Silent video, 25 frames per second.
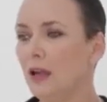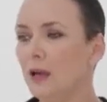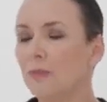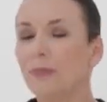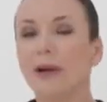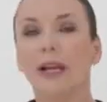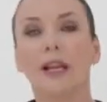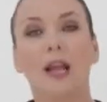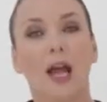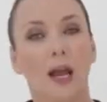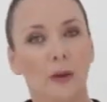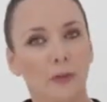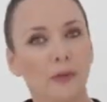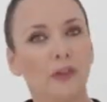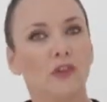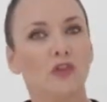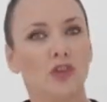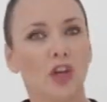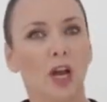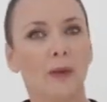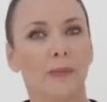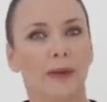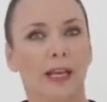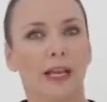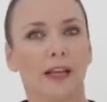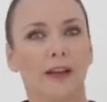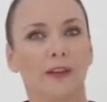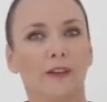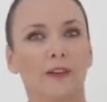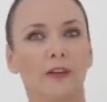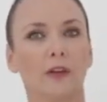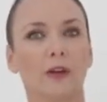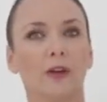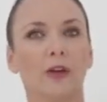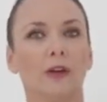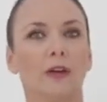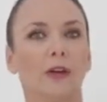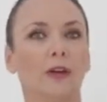But I was chubby,
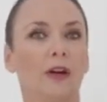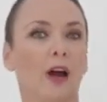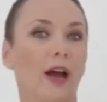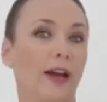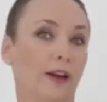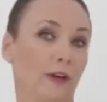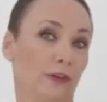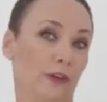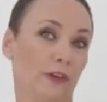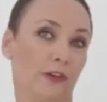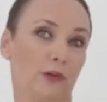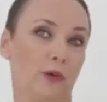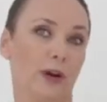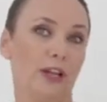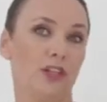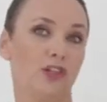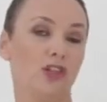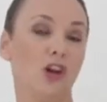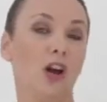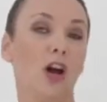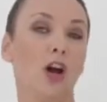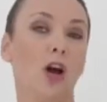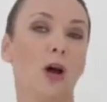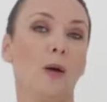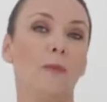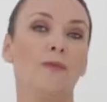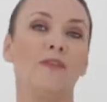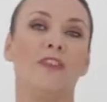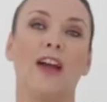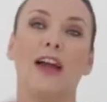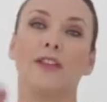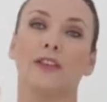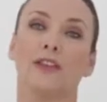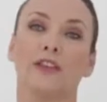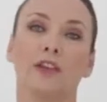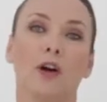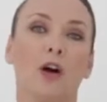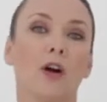so I got this great job,
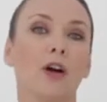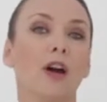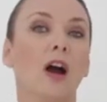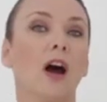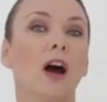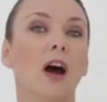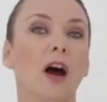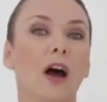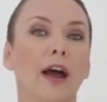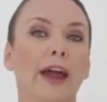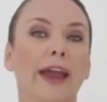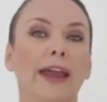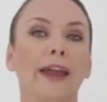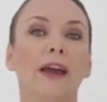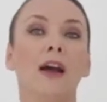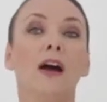found this hot guy,